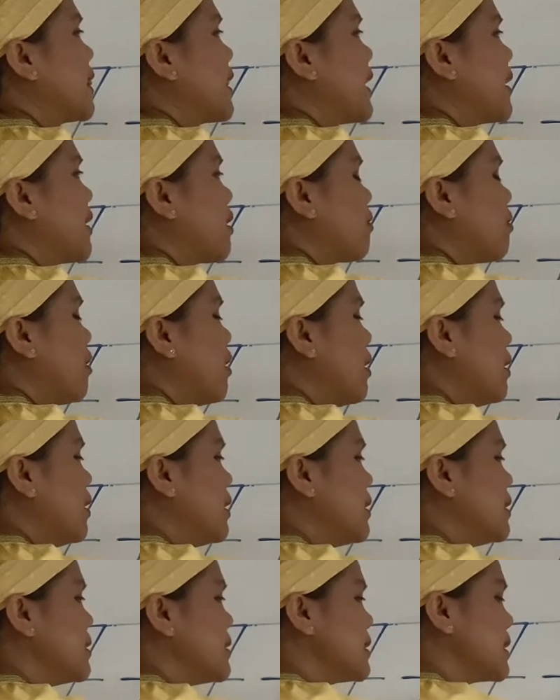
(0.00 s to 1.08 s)
then
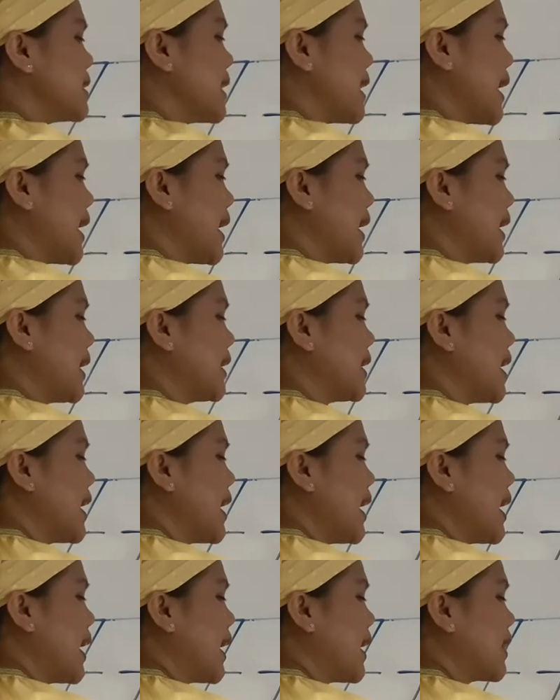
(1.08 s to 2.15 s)
across, land,
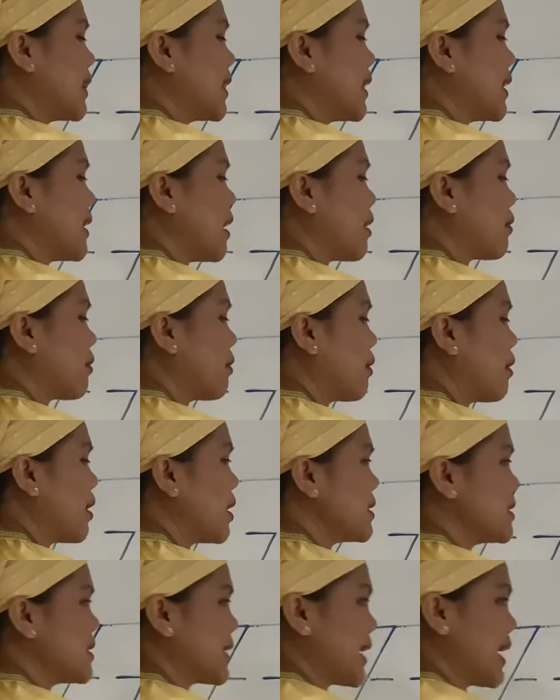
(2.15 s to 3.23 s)
and then
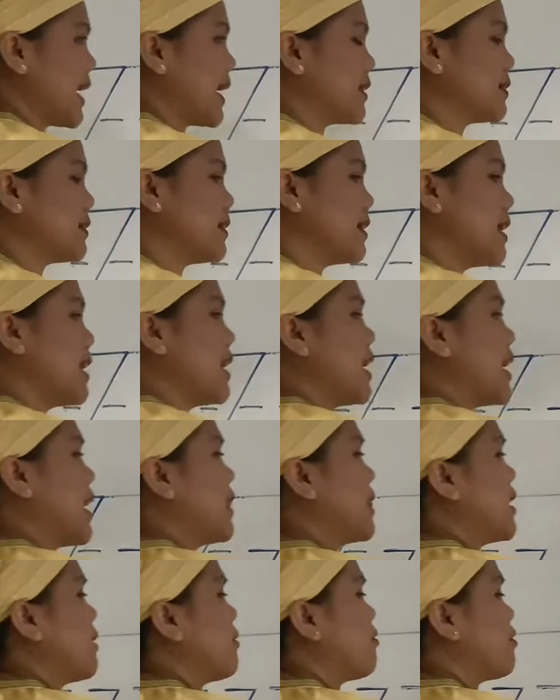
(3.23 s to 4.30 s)
across again.
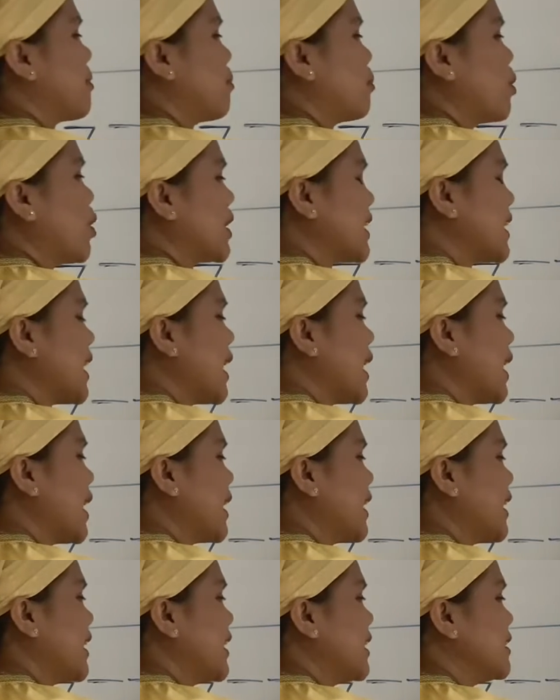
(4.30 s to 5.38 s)
And then from broken
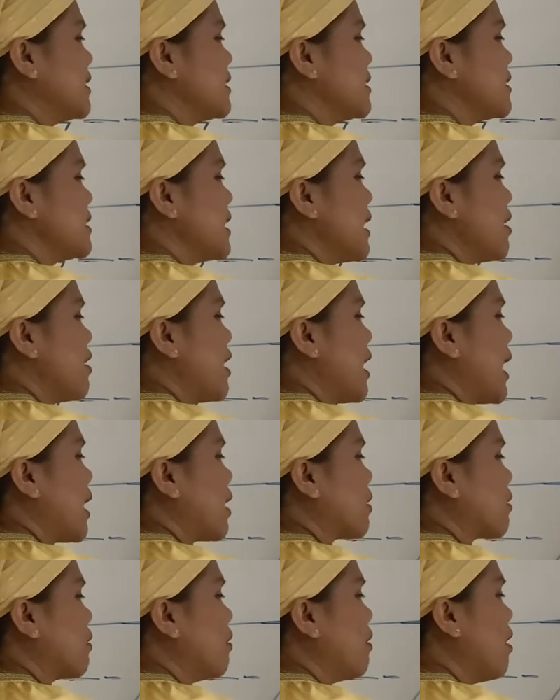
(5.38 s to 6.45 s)
lines,
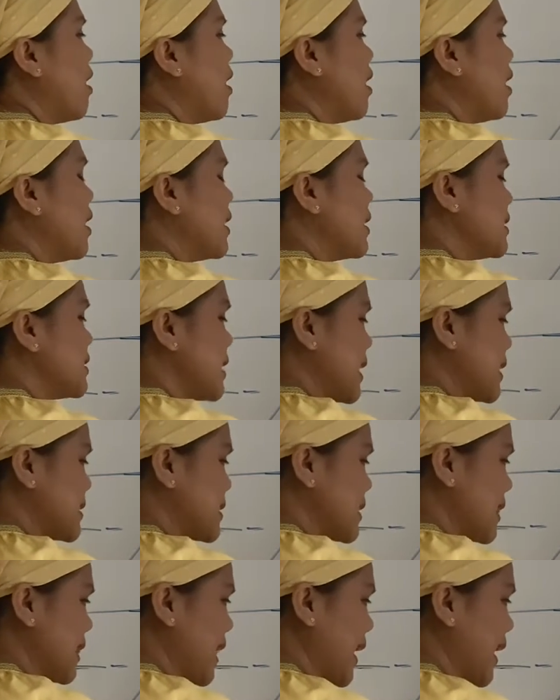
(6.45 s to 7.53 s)
across and
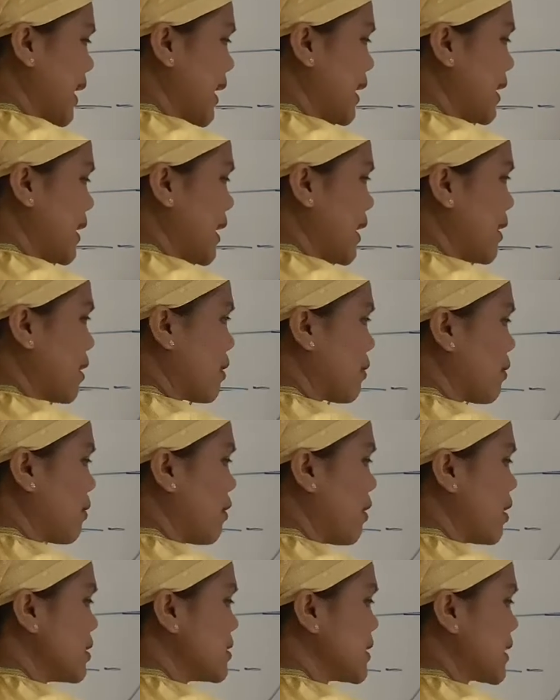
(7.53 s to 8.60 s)
slant and
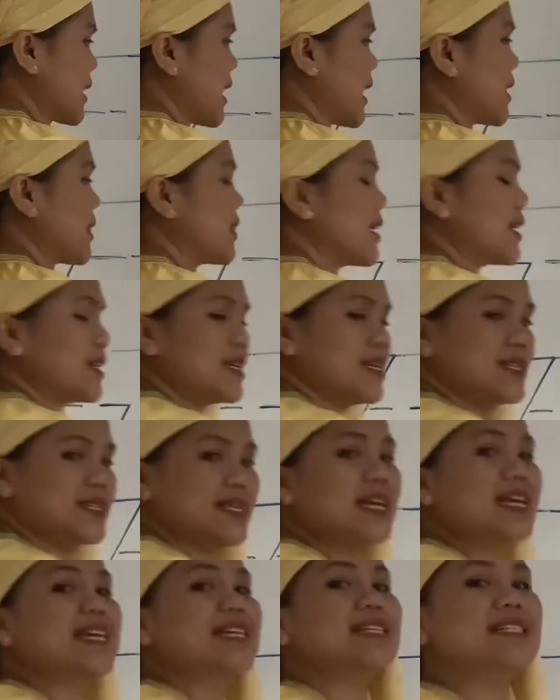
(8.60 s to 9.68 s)
across again. That is
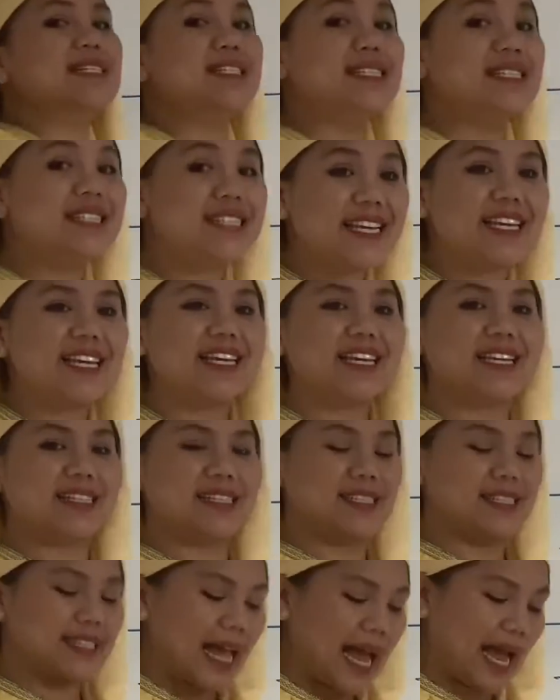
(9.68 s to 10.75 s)
Z
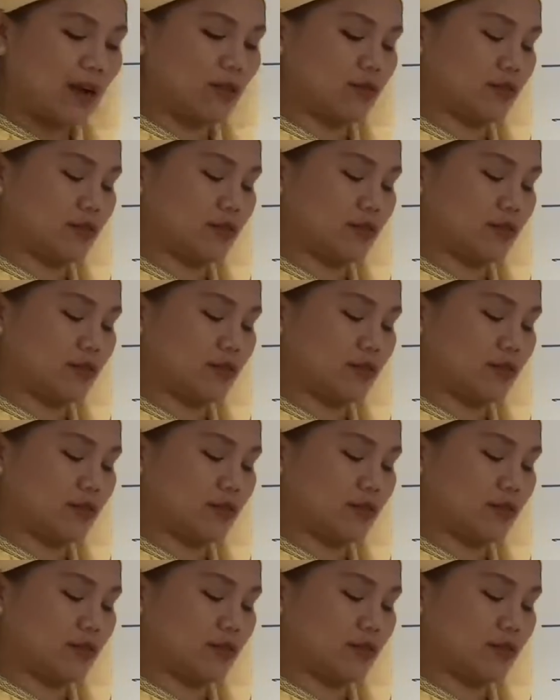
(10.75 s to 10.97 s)
sound.